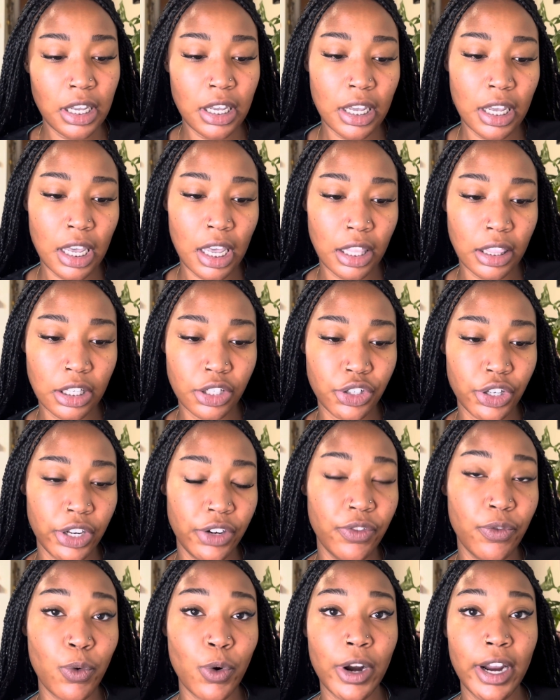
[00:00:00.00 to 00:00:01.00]
in the shade
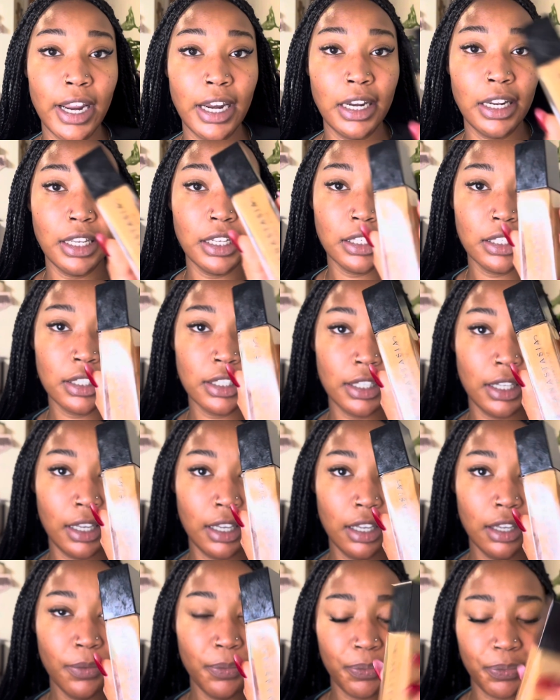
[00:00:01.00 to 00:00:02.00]

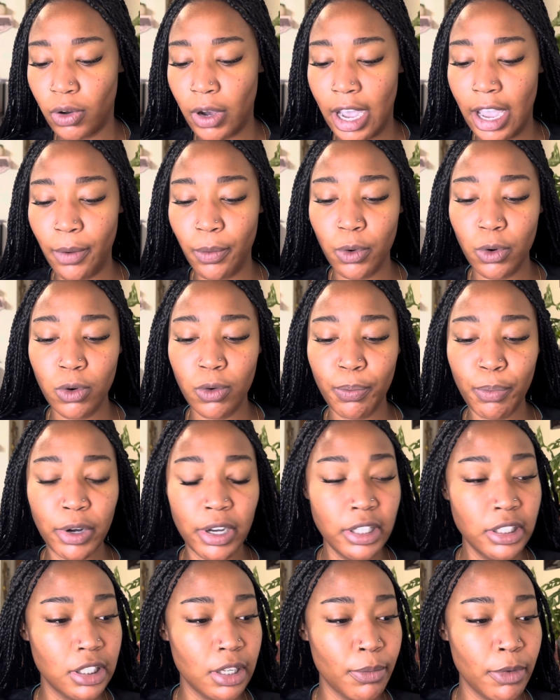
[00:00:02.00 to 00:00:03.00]
480C. I will
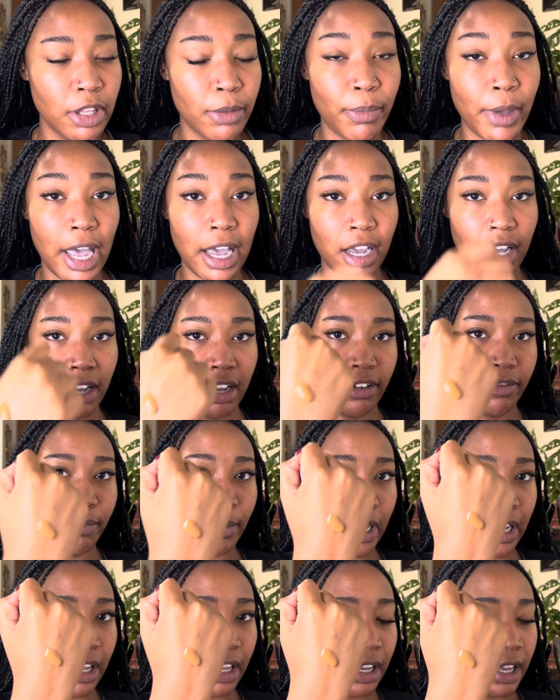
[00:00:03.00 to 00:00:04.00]
put some on the back of my
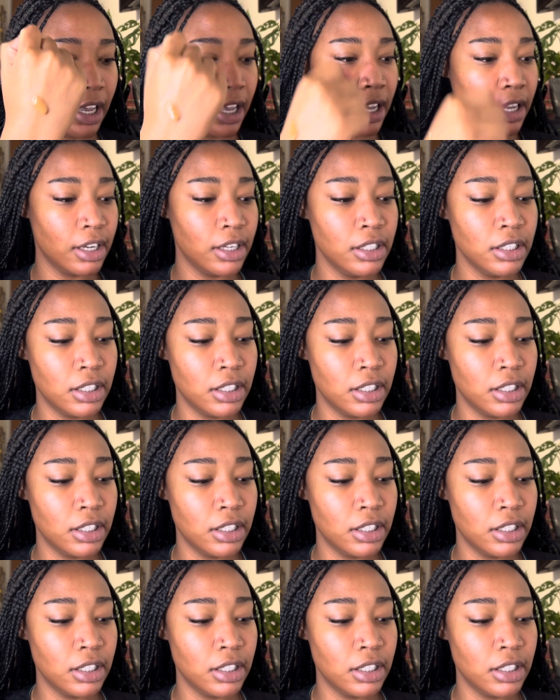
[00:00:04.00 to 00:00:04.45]
hand.